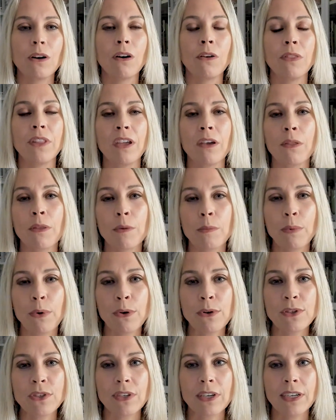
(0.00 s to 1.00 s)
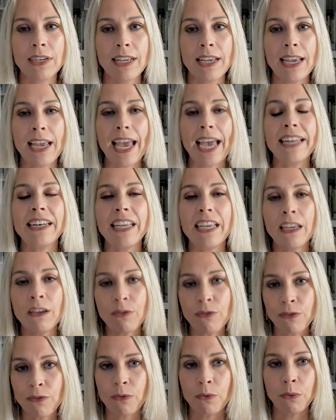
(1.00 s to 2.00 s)
on the other person? And
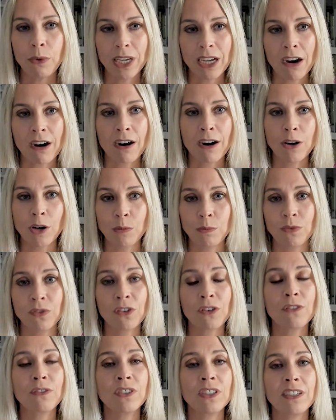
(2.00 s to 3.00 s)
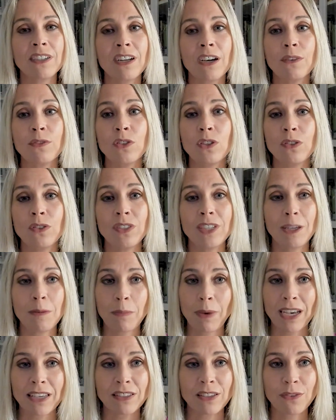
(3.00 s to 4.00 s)
if we are observant enough to see
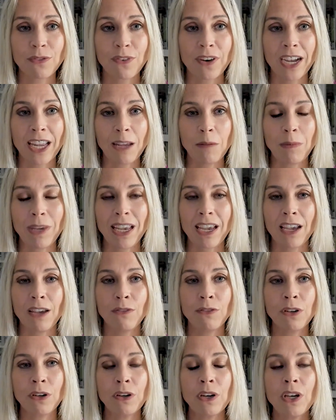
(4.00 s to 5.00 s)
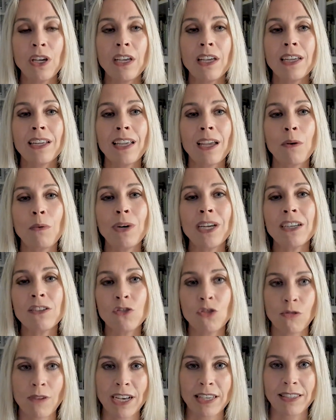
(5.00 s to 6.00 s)
pacifying behavior, can we
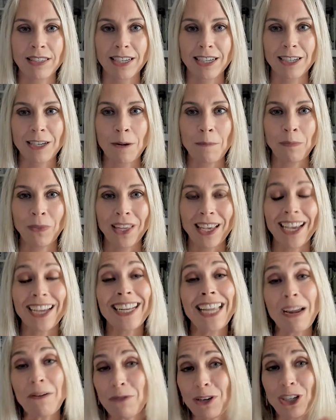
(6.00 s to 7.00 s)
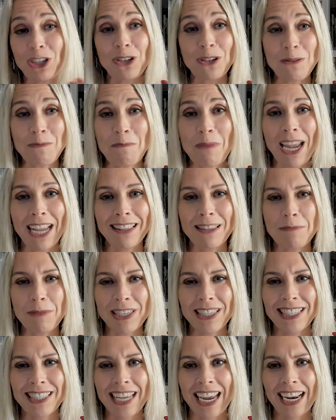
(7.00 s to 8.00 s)
address it? Again, we shouldn't make the
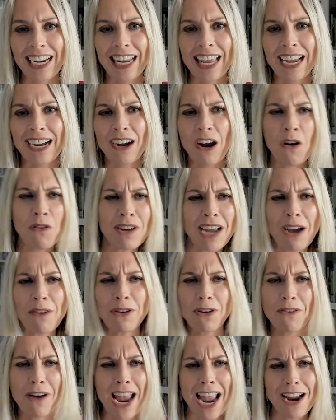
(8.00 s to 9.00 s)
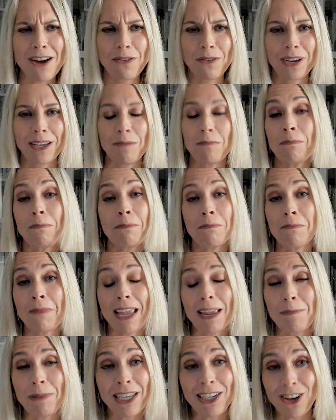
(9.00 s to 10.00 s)
mistake like, oh, now you're angry.
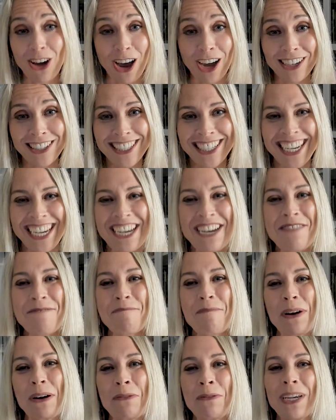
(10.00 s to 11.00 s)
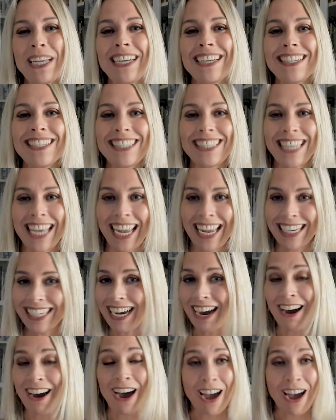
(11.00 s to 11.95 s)
Maybe not, but we can say,